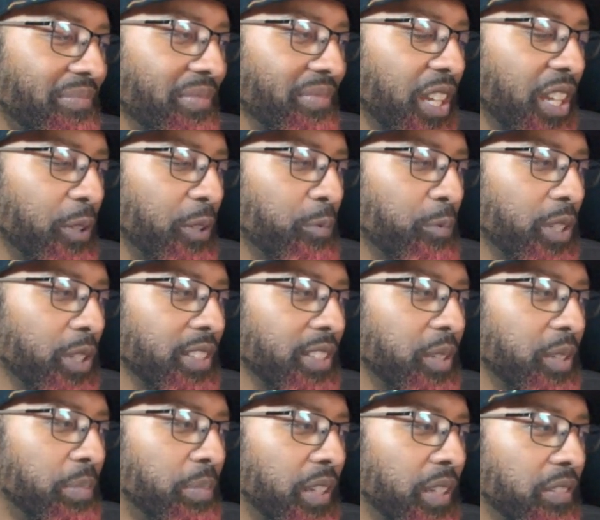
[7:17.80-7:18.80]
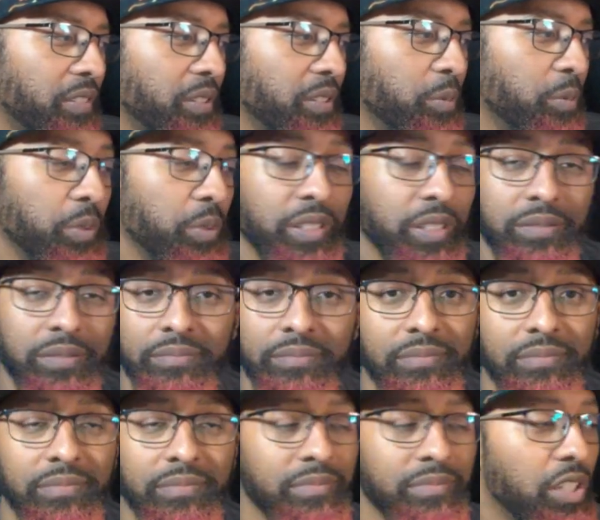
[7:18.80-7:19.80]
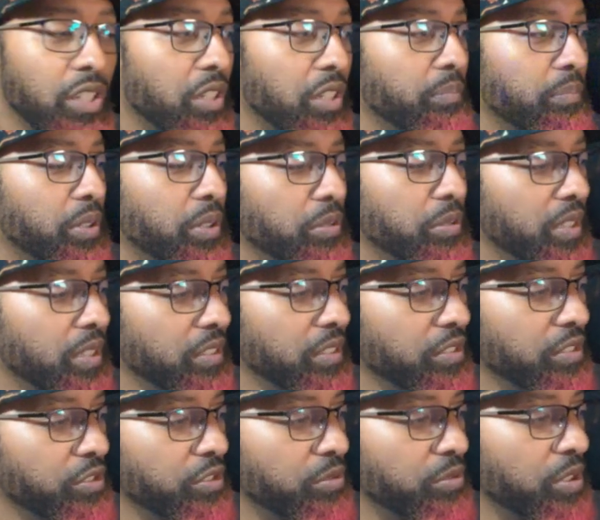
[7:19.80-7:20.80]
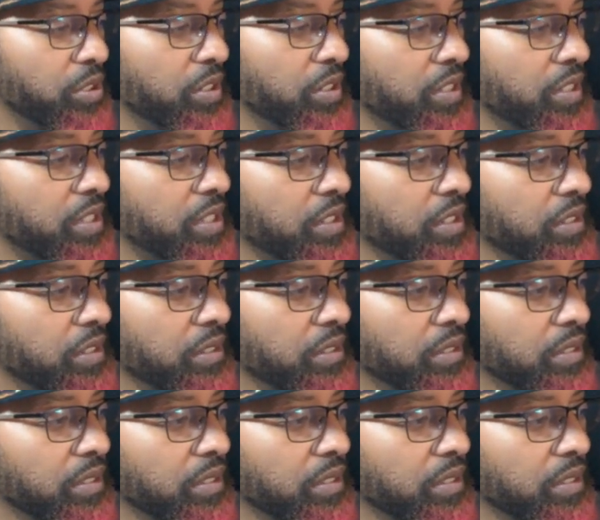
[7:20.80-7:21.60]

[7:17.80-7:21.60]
It really depends on what our opponent draws here.